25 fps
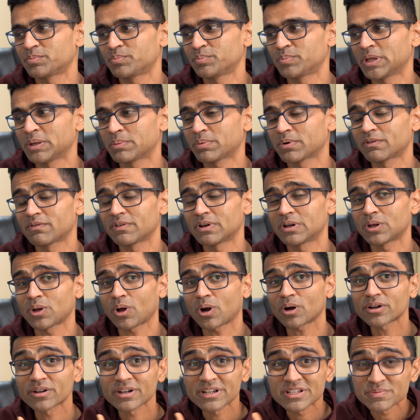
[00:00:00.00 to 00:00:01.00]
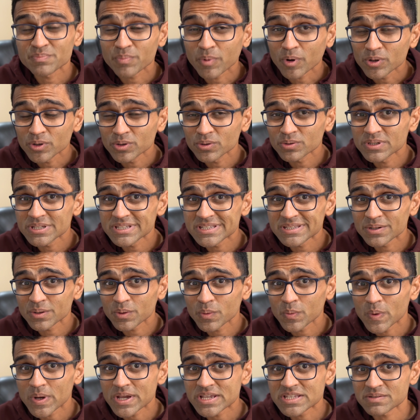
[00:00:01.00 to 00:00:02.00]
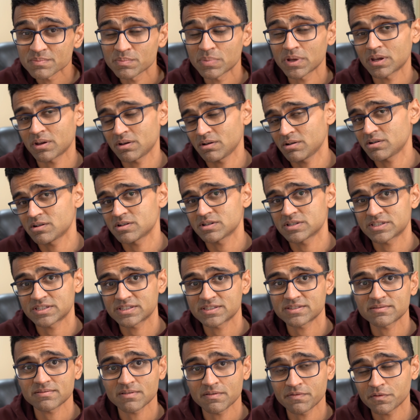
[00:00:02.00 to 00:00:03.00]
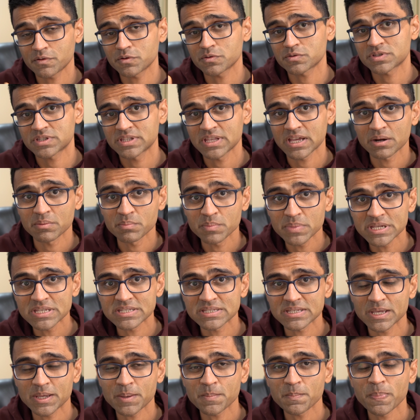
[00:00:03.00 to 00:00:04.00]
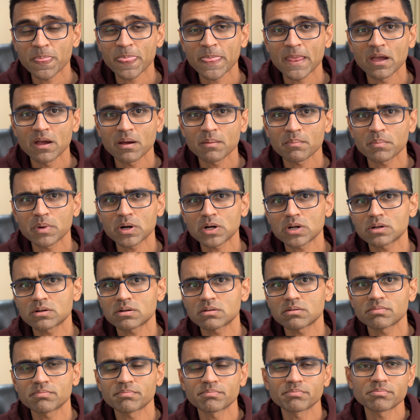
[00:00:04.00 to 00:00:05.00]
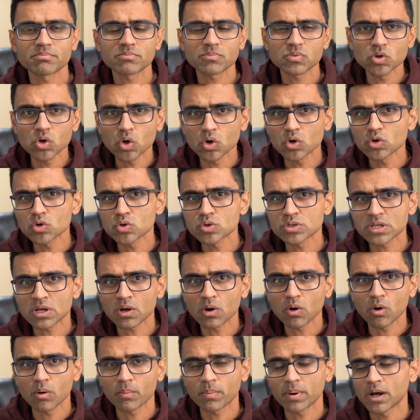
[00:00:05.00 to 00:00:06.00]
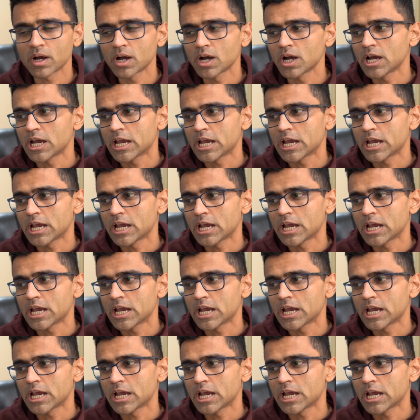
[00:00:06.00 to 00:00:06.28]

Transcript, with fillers: people will not respond to this request because, of course, they are busy, but don't lose a hope.